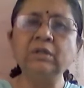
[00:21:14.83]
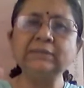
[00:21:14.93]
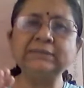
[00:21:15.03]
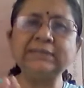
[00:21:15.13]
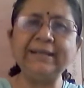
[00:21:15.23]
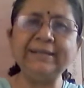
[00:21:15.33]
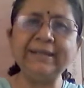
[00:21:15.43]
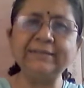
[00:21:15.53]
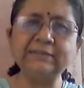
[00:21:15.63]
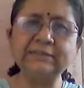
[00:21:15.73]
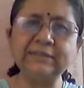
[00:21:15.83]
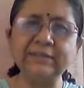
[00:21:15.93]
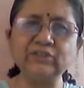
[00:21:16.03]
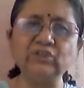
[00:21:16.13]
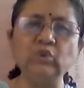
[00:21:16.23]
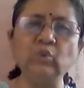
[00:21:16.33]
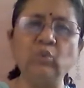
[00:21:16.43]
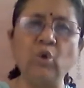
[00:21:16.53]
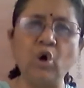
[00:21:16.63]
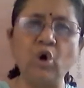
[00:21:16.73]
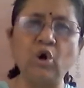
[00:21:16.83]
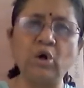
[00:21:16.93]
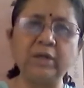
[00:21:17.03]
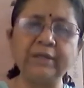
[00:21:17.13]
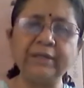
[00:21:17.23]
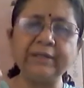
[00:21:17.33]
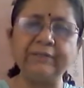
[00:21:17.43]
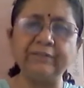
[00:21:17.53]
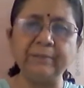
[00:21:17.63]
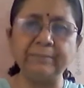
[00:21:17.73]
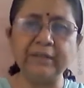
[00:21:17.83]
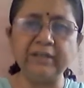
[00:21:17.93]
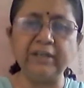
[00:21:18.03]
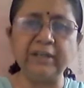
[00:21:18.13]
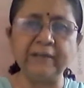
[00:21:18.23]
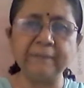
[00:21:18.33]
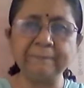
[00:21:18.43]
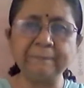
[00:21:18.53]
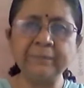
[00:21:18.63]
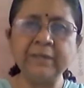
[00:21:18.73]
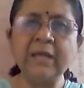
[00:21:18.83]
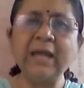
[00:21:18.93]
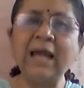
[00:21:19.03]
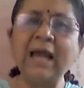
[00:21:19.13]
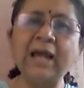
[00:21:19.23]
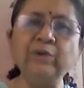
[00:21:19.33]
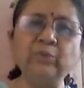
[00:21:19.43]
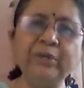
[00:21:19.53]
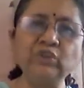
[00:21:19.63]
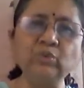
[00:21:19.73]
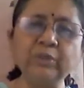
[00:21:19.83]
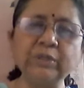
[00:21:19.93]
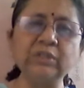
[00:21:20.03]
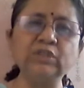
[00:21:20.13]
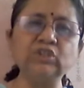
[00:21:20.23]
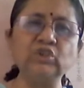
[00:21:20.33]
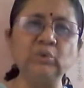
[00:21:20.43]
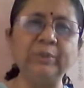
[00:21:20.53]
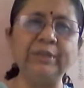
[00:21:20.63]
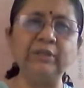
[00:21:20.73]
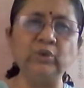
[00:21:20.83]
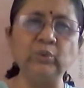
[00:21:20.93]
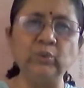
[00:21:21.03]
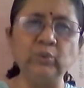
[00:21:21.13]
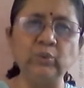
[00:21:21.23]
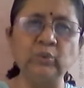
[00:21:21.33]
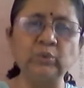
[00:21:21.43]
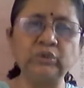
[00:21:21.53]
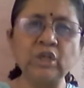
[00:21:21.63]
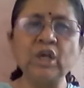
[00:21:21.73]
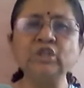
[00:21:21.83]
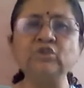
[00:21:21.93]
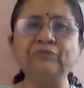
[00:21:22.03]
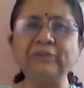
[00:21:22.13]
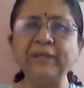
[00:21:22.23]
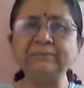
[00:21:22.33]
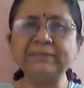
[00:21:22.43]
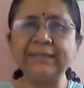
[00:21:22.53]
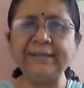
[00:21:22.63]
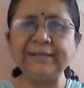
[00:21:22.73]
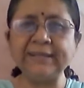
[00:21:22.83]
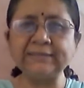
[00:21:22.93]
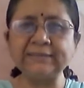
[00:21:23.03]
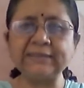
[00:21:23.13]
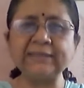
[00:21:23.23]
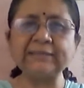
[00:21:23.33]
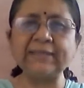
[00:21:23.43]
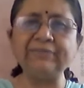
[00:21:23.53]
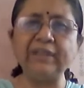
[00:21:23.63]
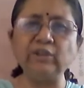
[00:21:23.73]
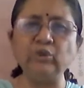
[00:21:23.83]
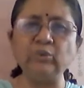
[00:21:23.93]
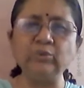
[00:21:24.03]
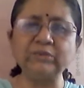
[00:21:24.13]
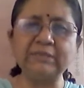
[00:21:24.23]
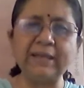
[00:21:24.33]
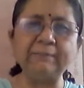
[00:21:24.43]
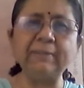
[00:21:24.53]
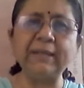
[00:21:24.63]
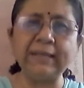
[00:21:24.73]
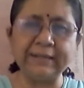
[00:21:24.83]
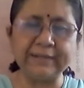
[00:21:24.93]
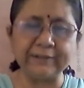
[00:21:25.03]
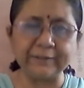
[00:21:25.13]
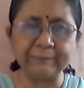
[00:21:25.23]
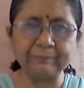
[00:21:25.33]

sentences you want in the beginning and which words you will use to frame sentences and then use them later.